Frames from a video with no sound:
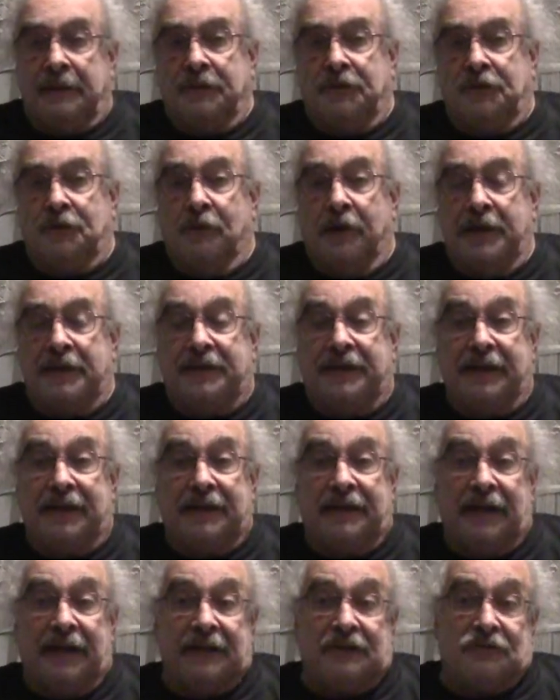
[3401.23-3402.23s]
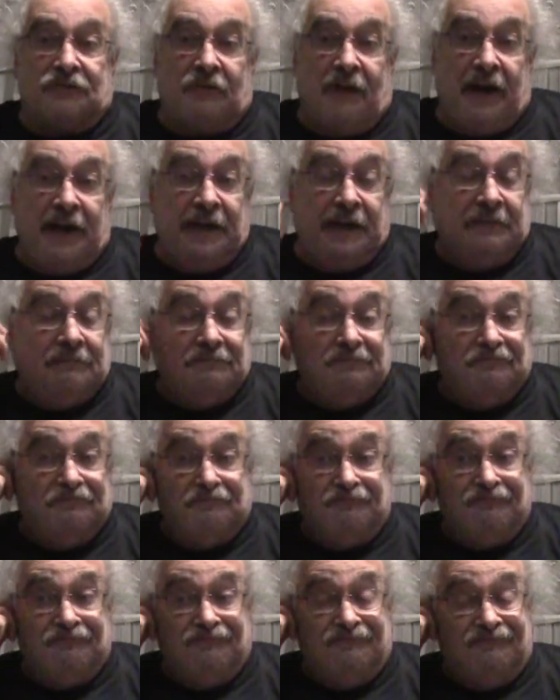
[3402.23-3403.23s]
Do I think that's right?
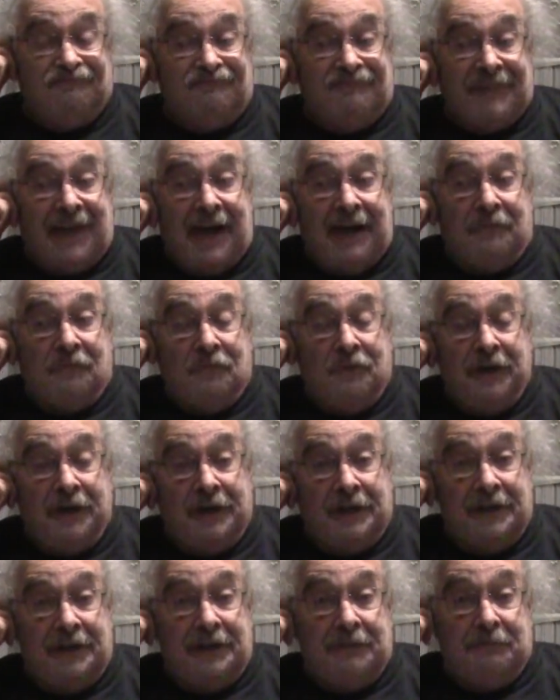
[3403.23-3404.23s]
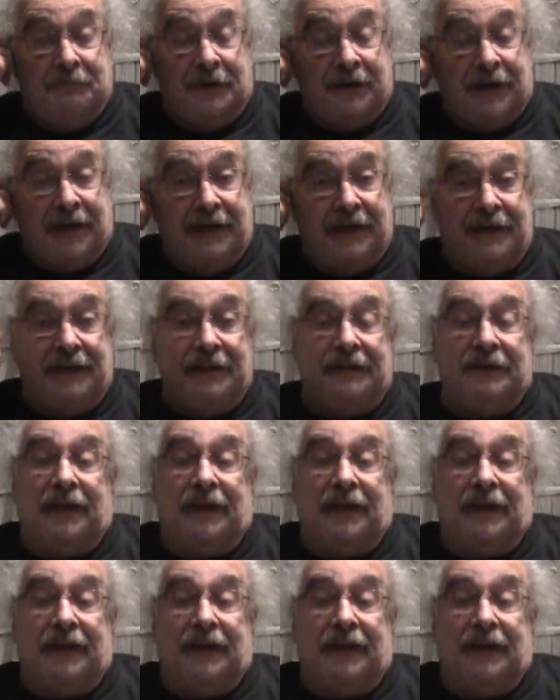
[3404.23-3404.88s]
Not really, but I,